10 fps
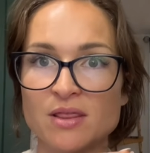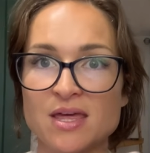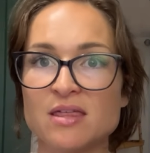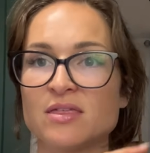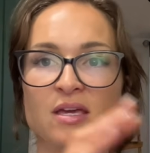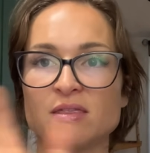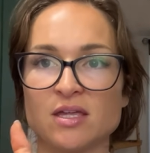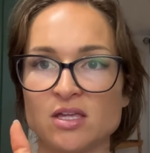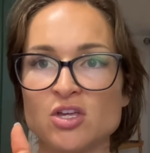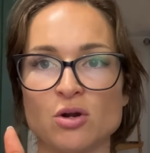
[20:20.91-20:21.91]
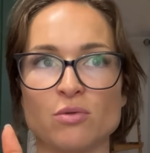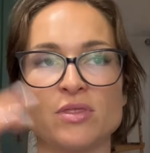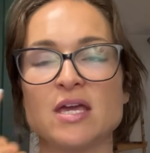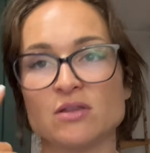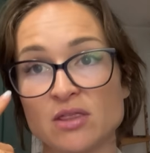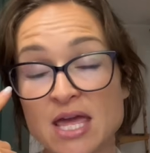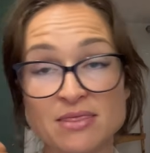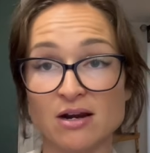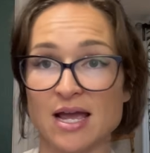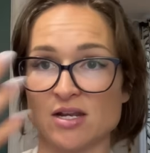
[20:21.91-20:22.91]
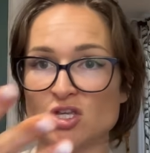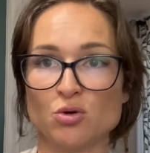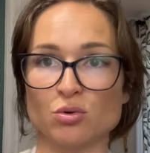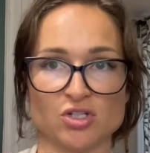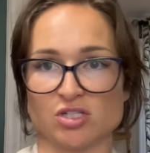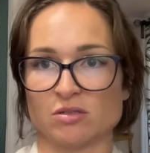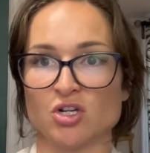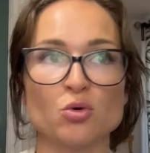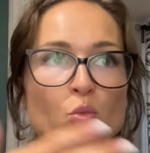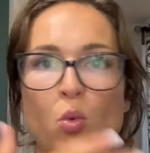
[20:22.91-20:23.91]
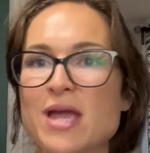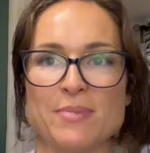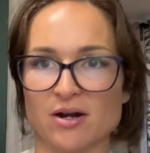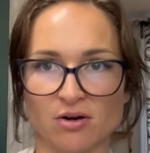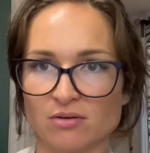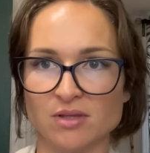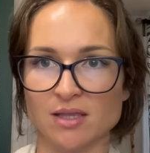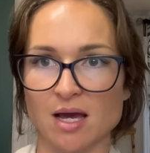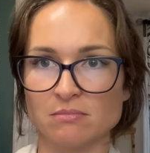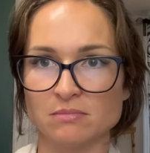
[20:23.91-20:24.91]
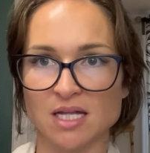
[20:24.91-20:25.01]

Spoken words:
They think that, you know, in their head, you're way better than them.